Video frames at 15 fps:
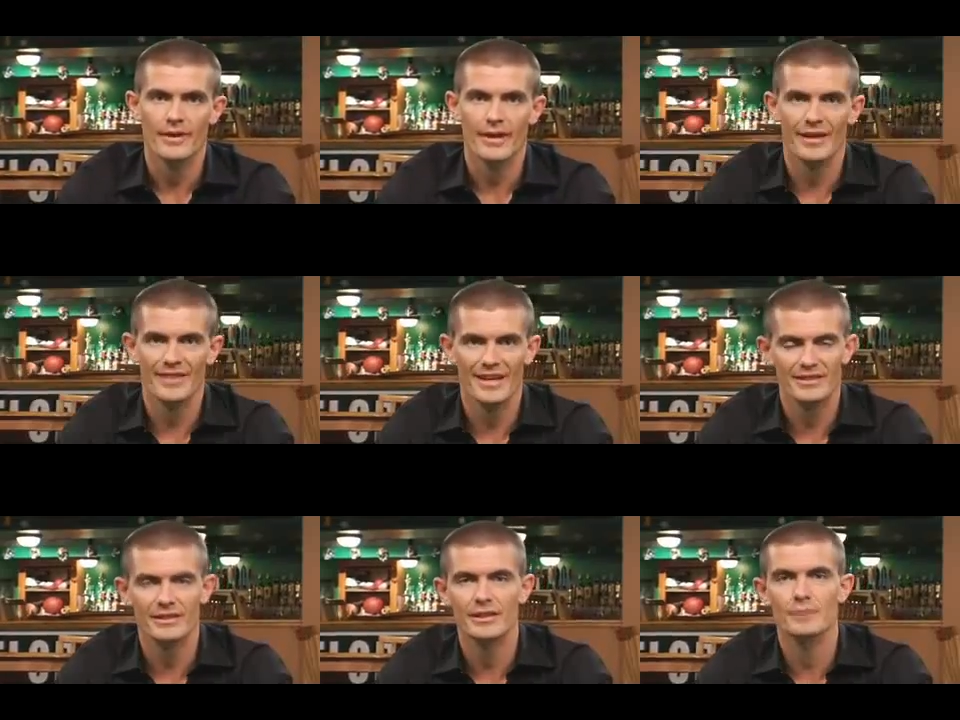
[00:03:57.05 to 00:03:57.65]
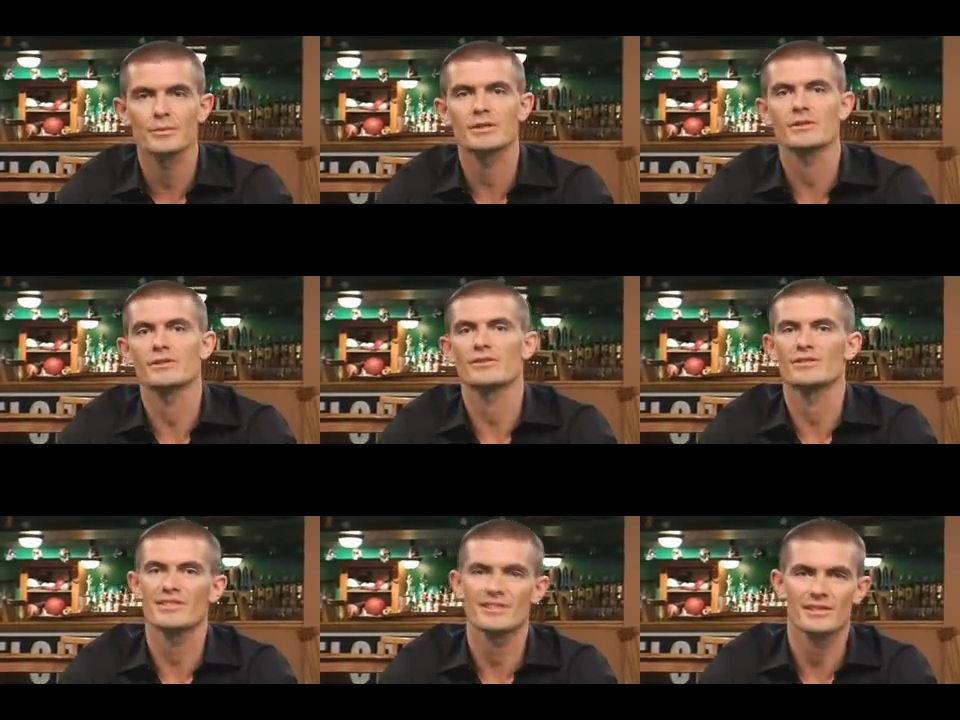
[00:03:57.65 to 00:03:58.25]
and that limits
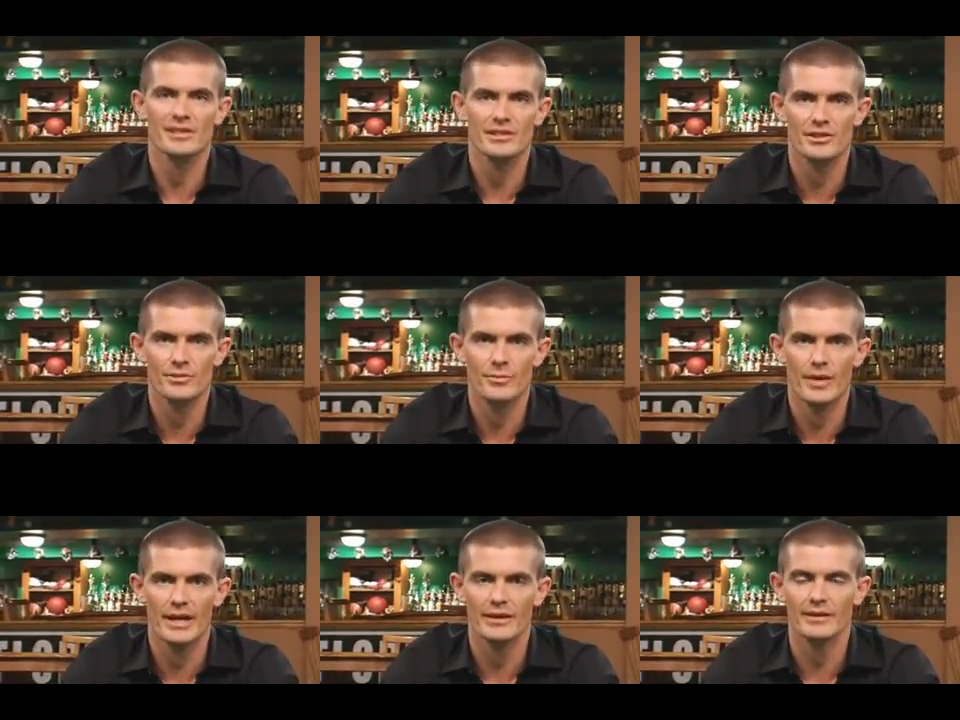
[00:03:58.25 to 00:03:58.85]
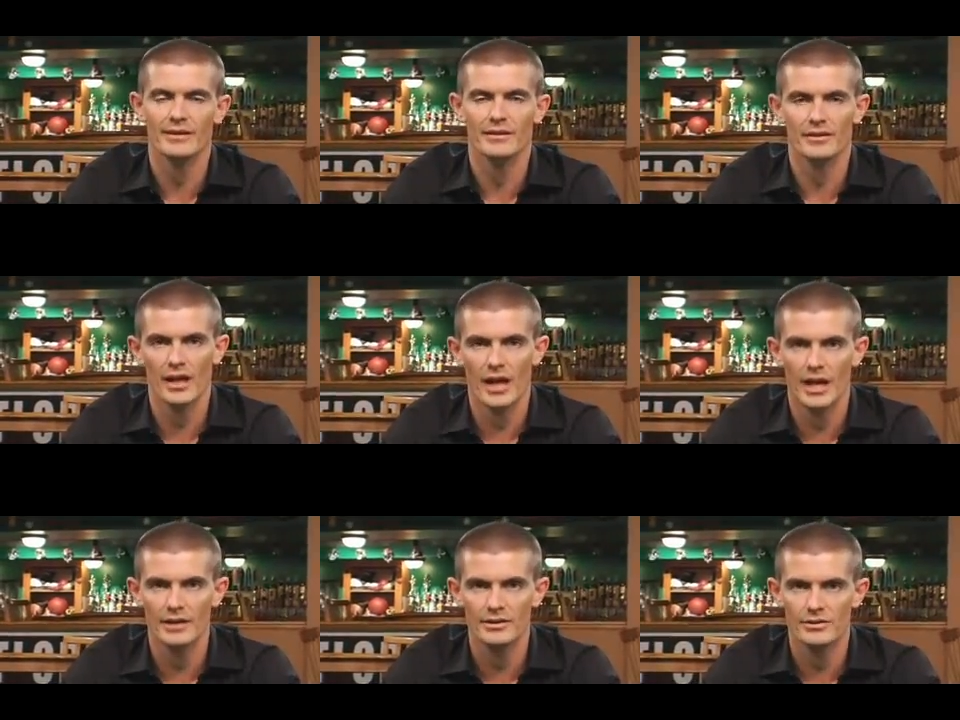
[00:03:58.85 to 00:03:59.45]
your decision making a
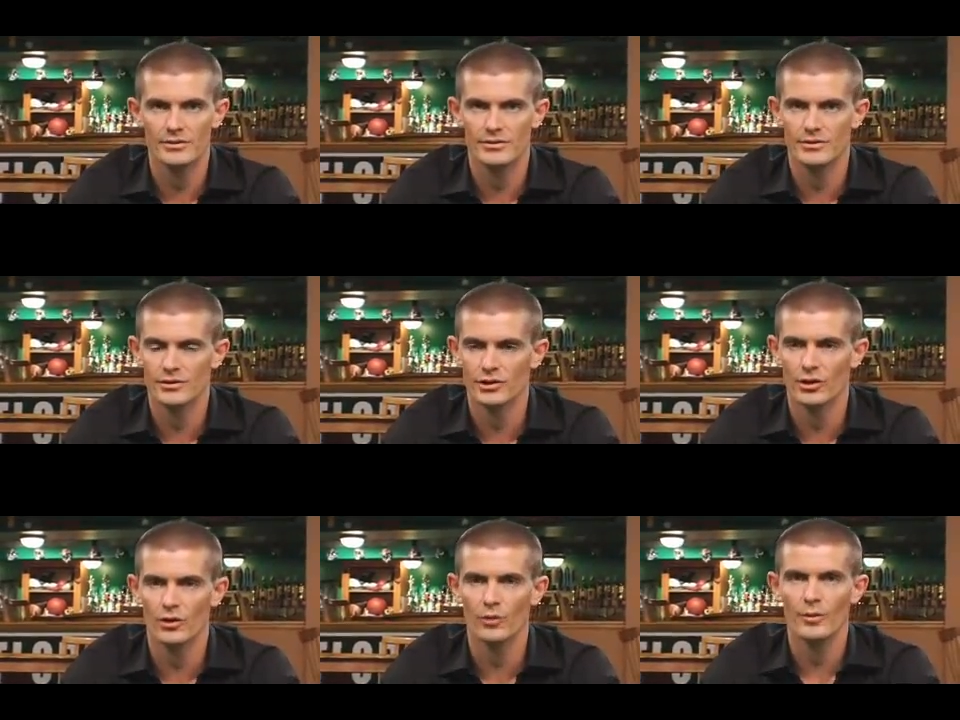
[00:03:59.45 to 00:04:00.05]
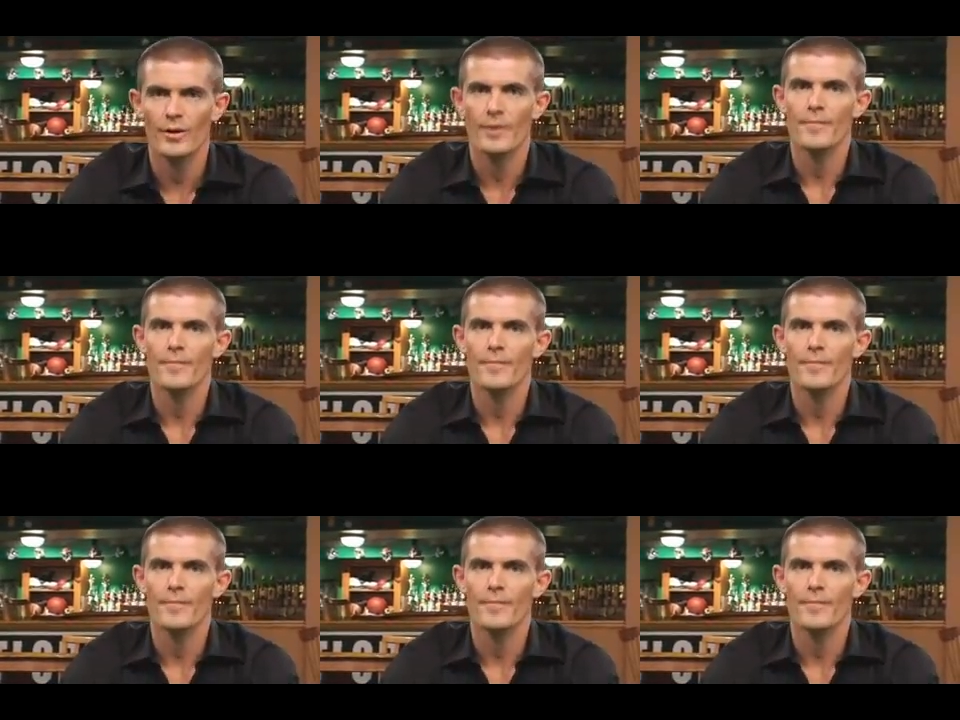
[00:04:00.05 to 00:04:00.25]
lot. So